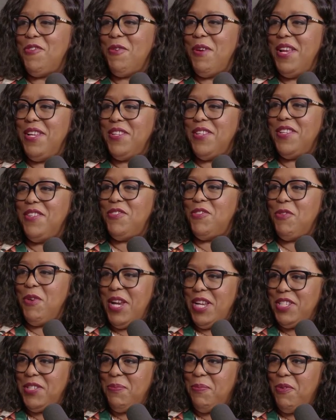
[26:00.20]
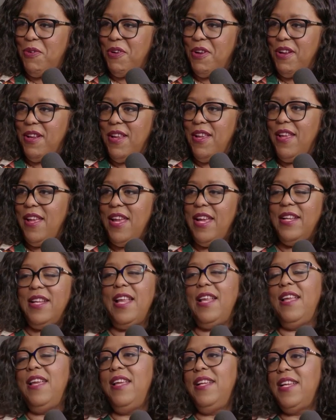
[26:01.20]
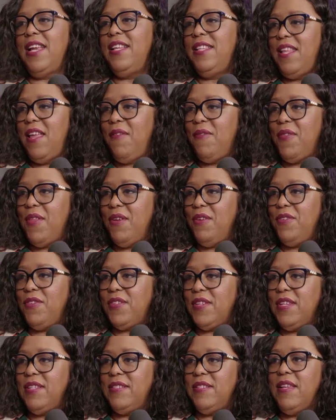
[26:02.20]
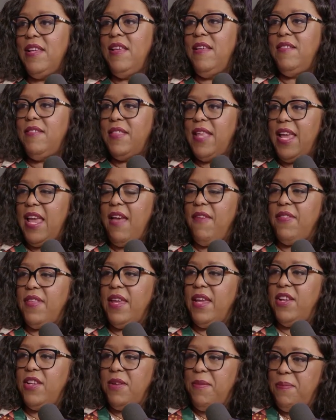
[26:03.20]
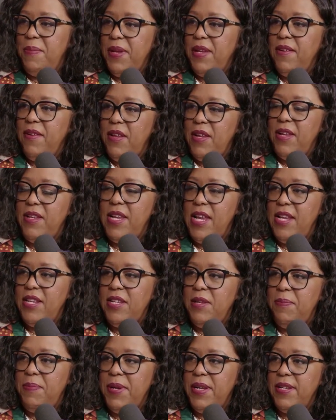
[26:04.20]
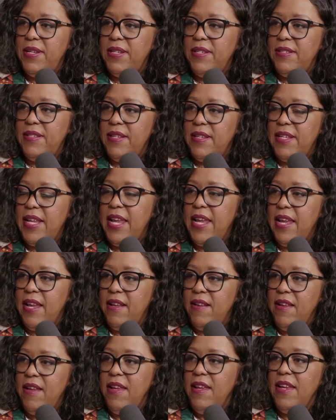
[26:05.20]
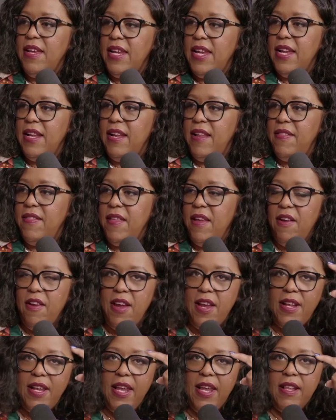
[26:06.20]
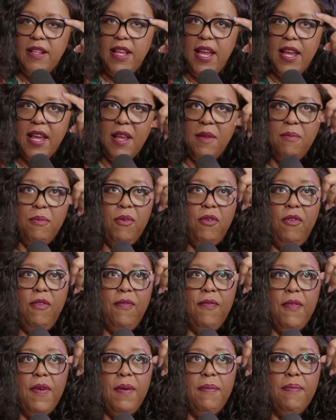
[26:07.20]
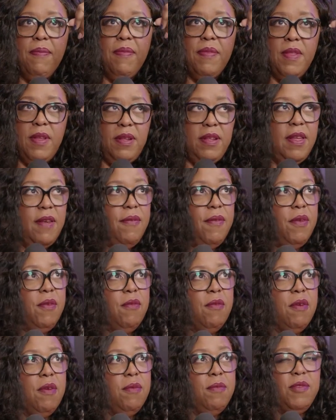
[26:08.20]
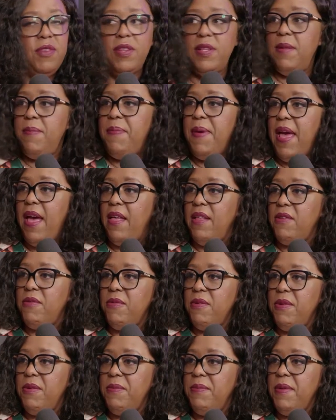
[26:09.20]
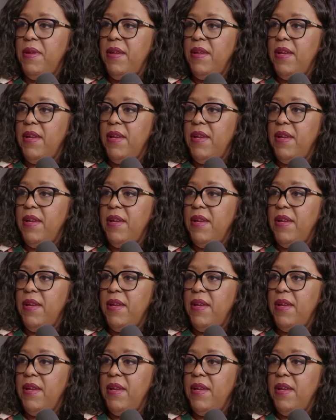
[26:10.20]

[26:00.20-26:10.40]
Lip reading: transport. Okay. And I love those because they have the independence that they can get in there and they can move from the living room to the bathroom